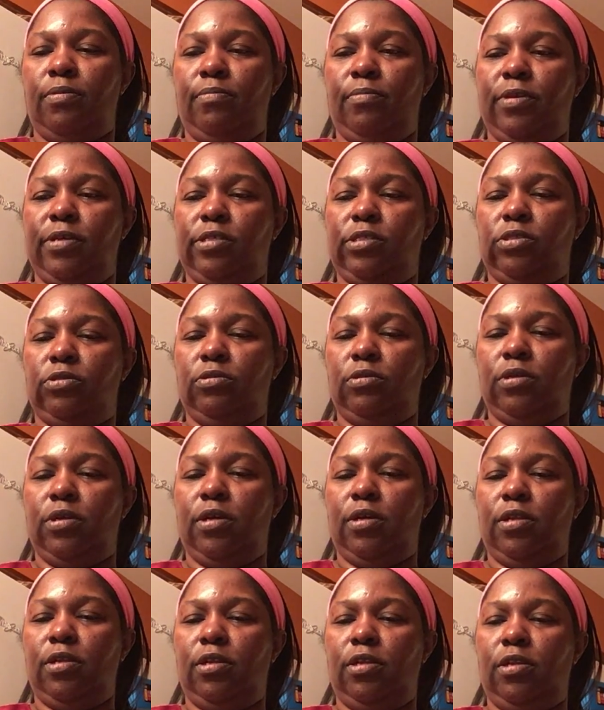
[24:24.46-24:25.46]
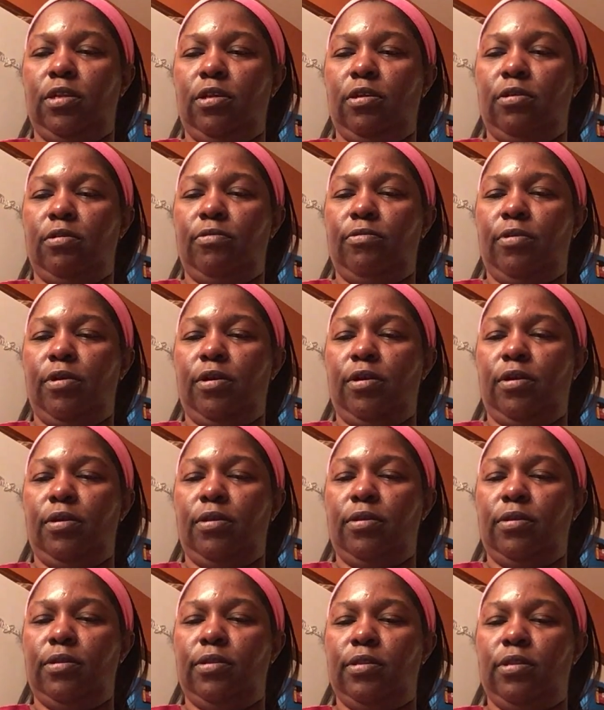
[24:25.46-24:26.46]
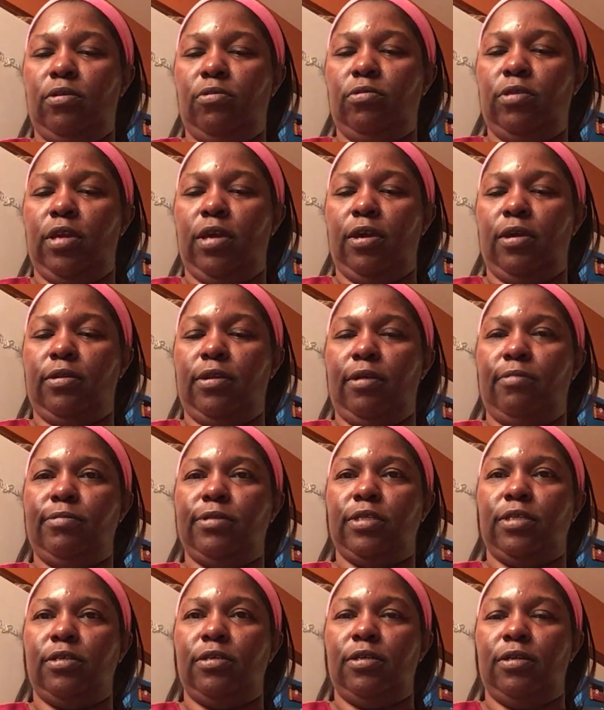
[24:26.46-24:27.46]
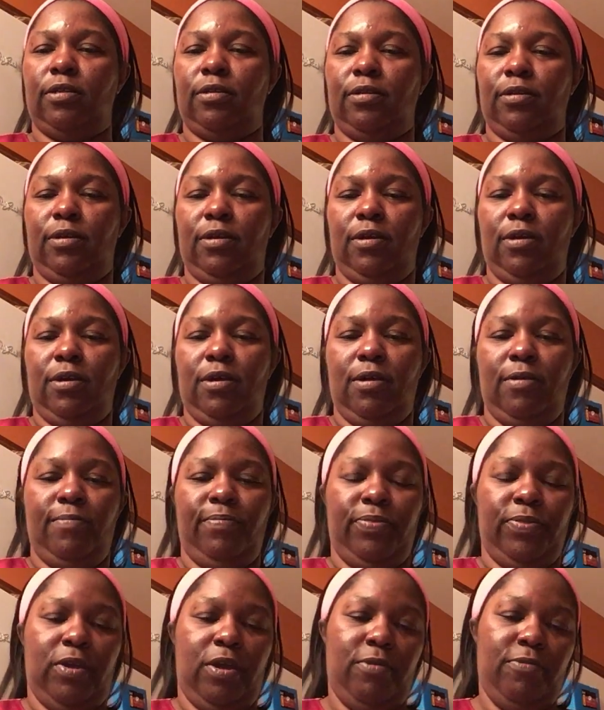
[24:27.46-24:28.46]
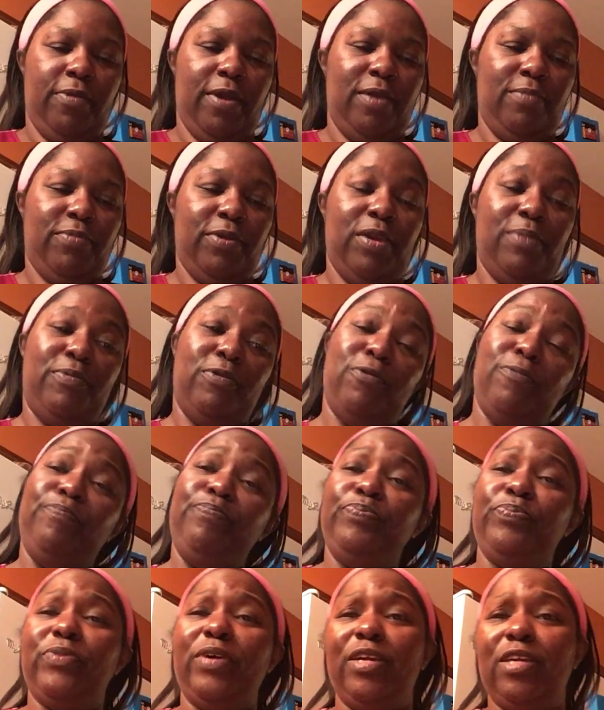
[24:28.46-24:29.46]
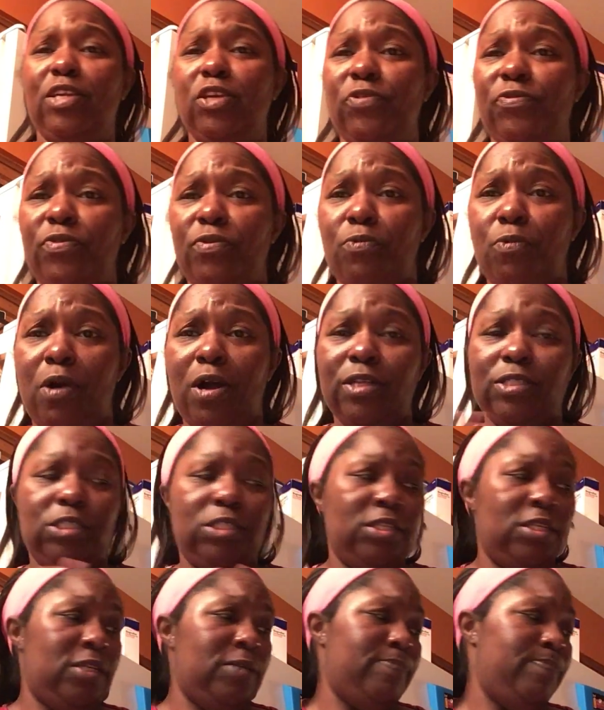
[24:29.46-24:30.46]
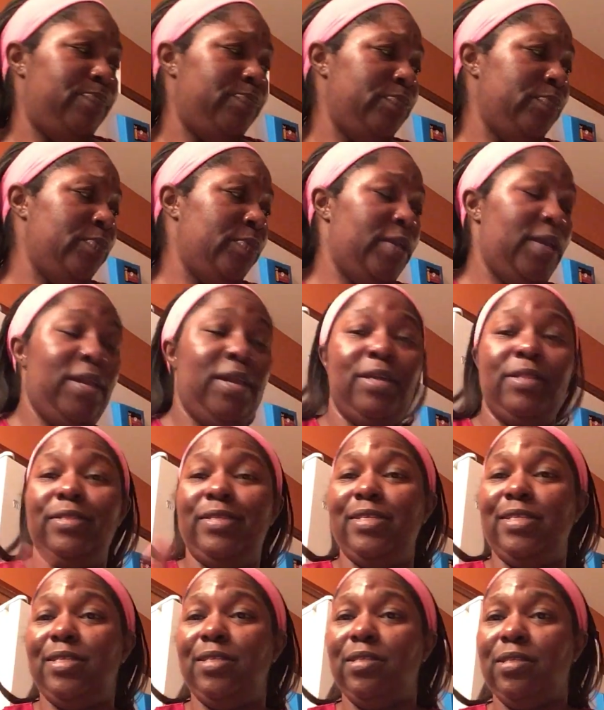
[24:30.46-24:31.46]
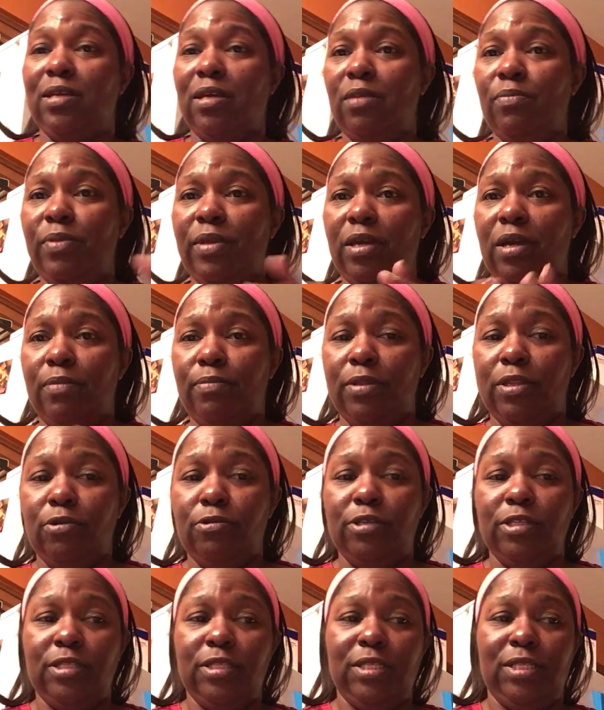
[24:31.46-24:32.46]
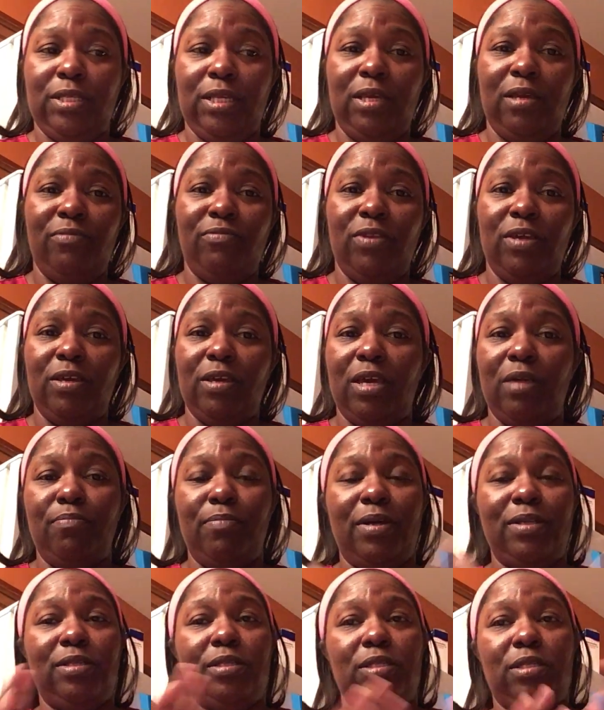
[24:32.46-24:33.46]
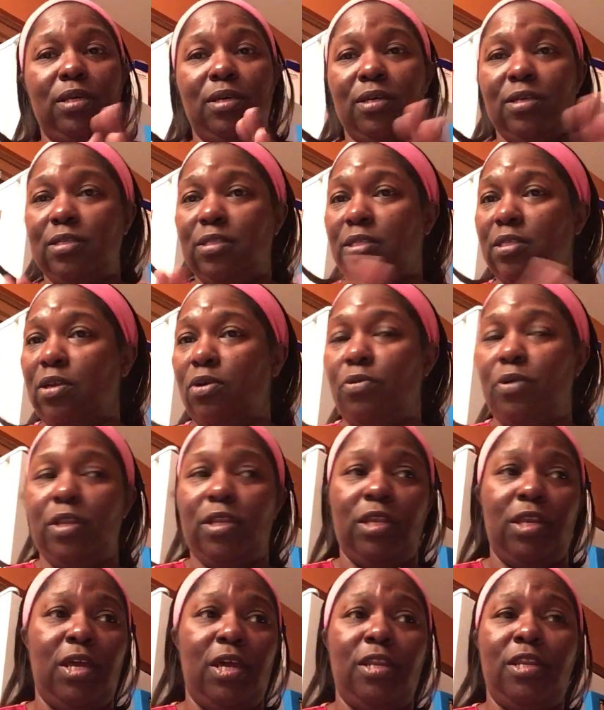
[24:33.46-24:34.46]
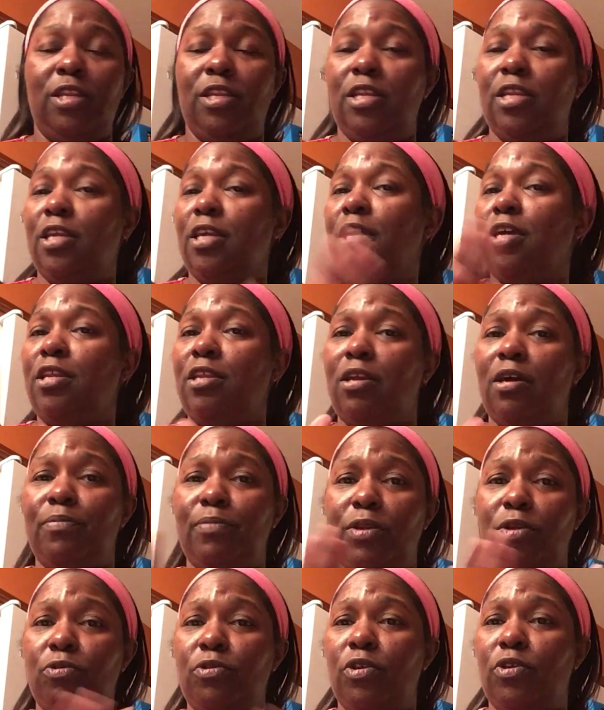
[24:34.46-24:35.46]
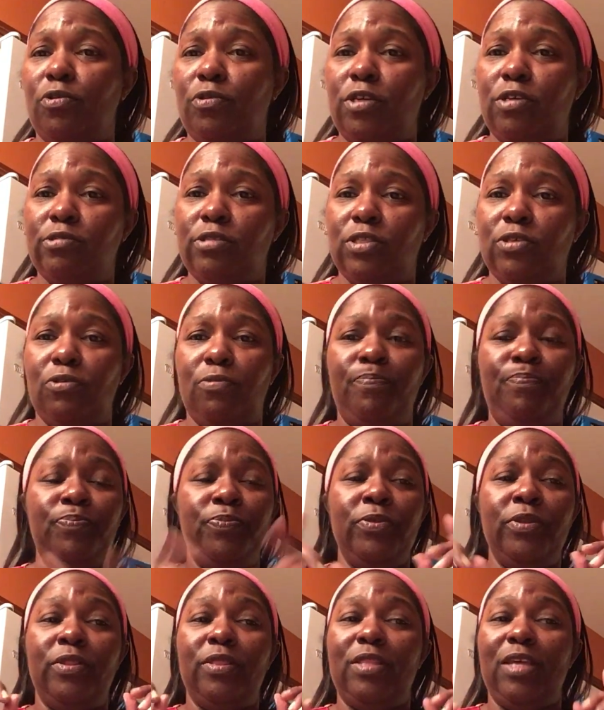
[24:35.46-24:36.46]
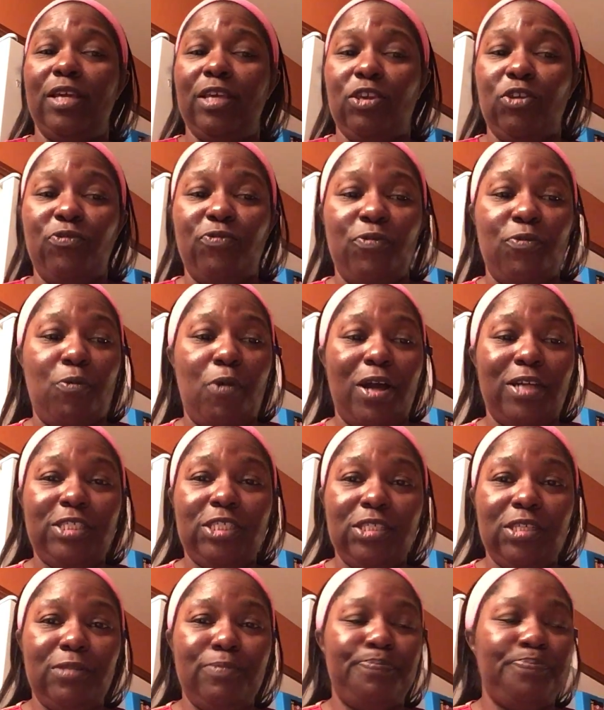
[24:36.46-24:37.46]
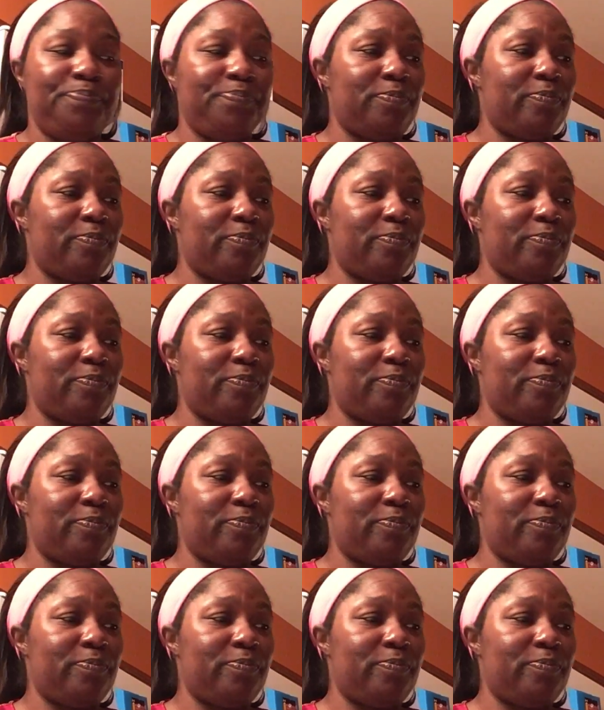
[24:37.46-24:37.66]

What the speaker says: Make sure I got it in there right. Oh yeah, that was good. All right, people, thank you for watching. And this is going to be uploaded this evening. Get my son to go ahead and edit it and get it uploaded on YouTube. Thank you for watching.